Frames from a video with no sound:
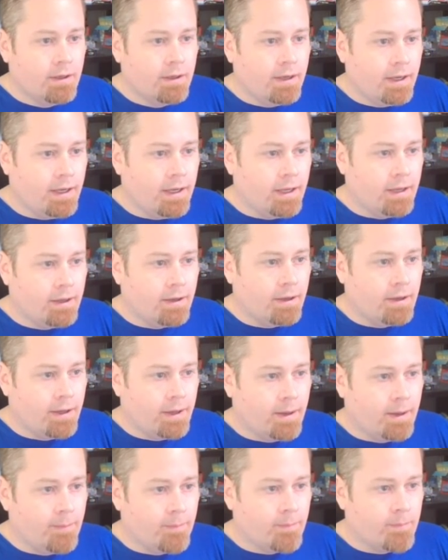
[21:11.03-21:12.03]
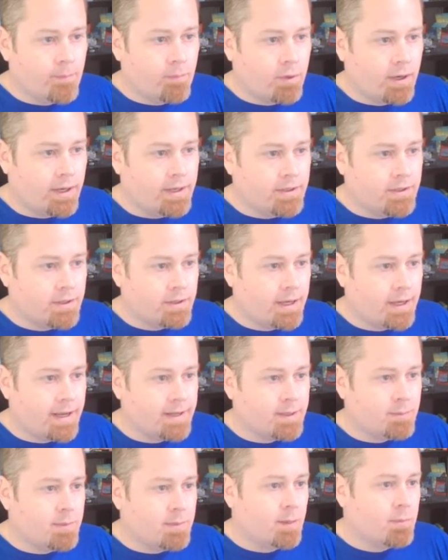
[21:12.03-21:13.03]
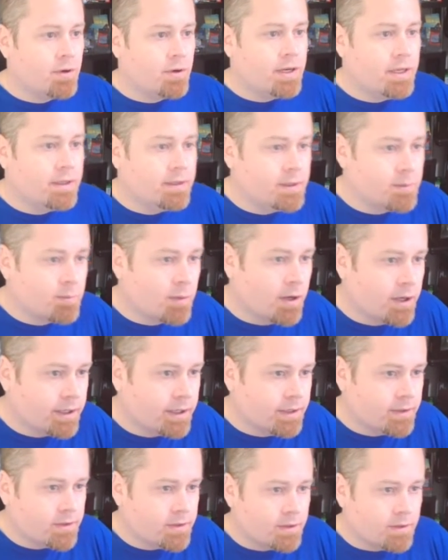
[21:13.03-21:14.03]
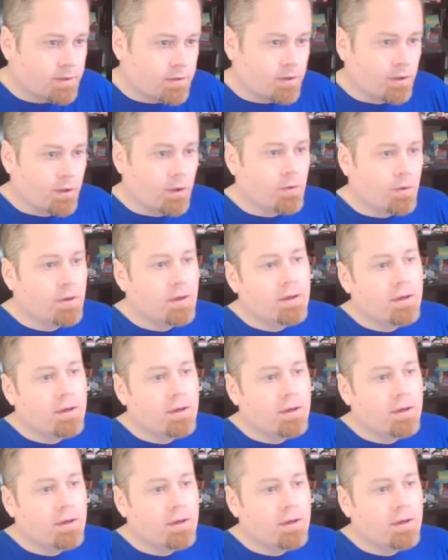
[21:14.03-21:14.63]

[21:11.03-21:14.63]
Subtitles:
And price has memory in these markets, and so